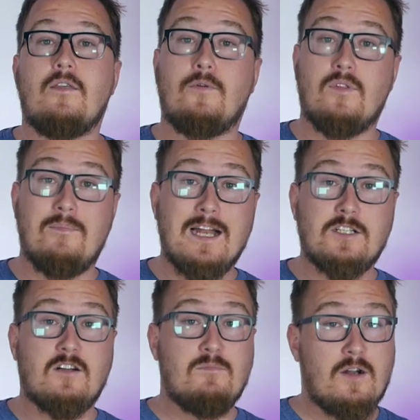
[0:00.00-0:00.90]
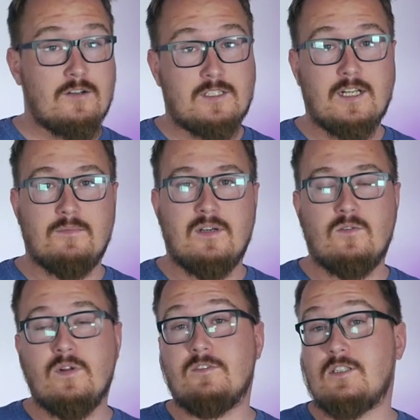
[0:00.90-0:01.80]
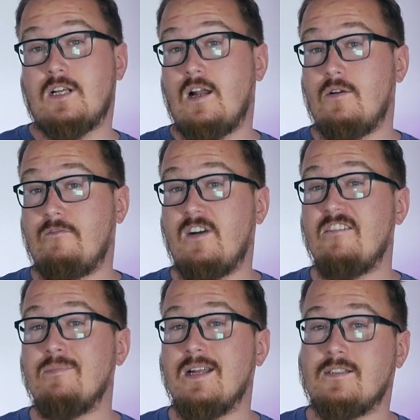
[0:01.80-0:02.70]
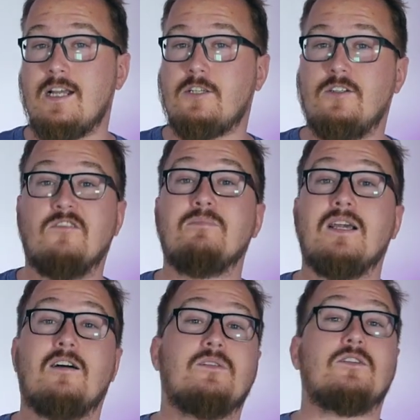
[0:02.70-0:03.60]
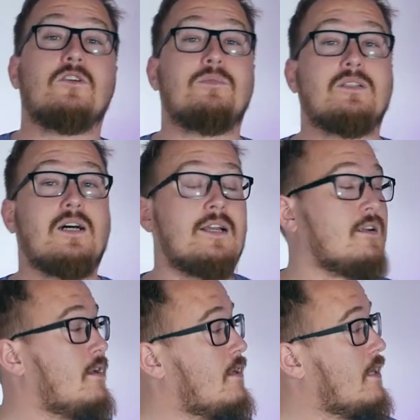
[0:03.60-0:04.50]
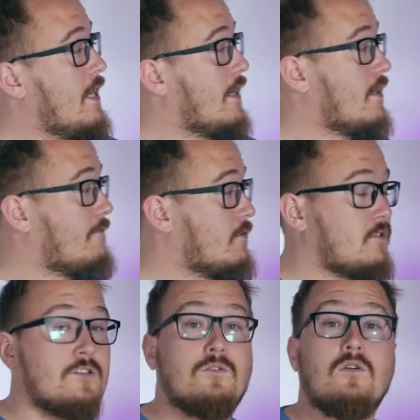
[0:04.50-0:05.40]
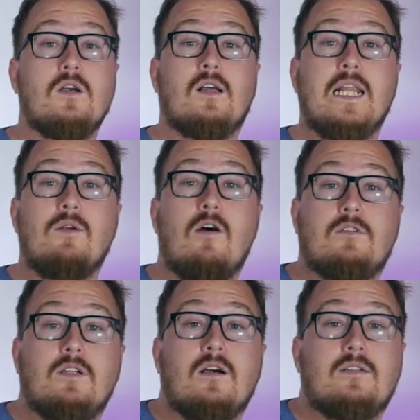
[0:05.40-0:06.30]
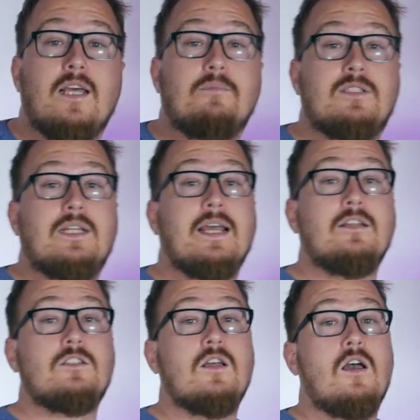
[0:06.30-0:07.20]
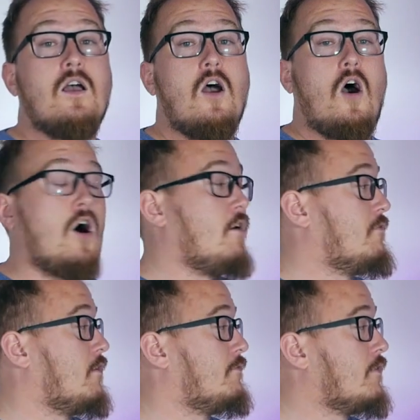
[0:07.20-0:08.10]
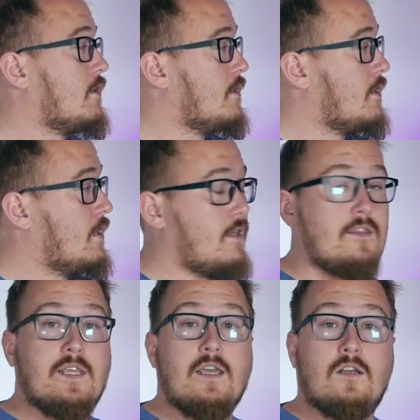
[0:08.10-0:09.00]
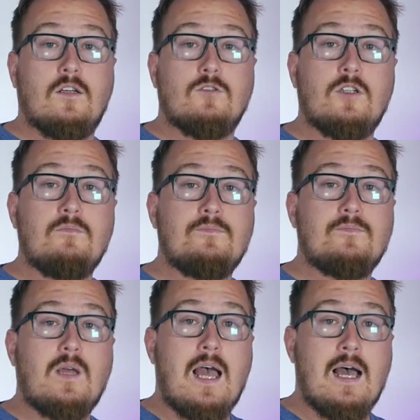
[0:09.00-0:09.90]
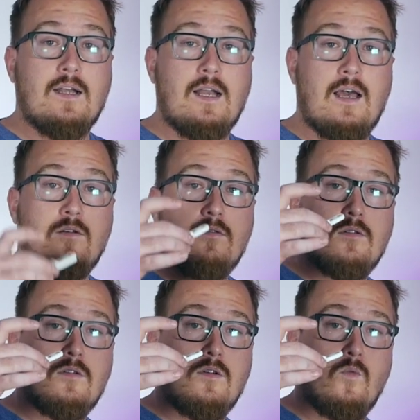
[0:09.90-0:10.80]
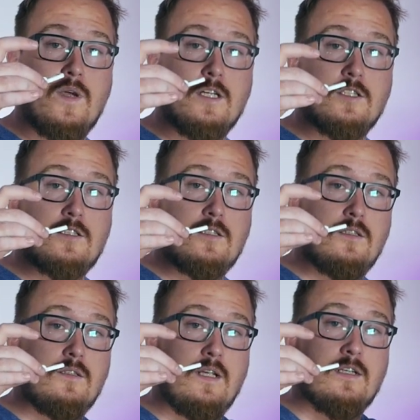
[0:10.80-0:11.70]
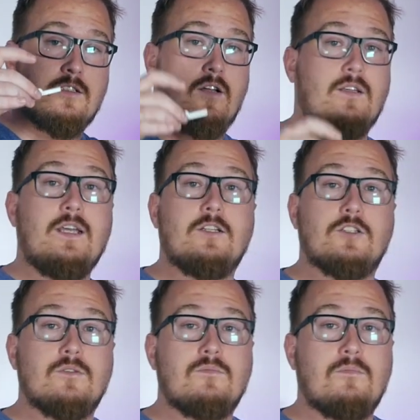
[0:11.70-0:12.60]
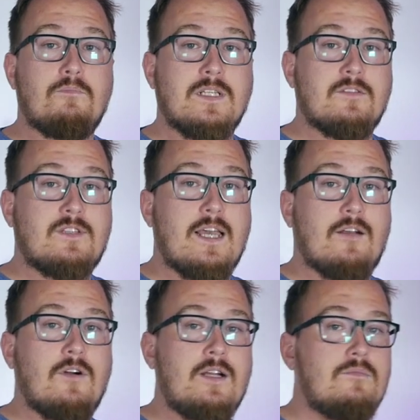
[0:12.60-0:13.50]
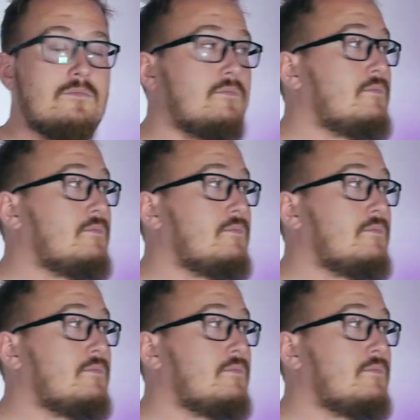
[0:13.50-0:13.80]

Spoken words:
Through the magic of modern cinema, we've just cut out a 5-minute section of me huffing turpentine in an effort to clear out the duct tape stains off of the enclosure. And now we can just install the hinge. Piece of cake, right?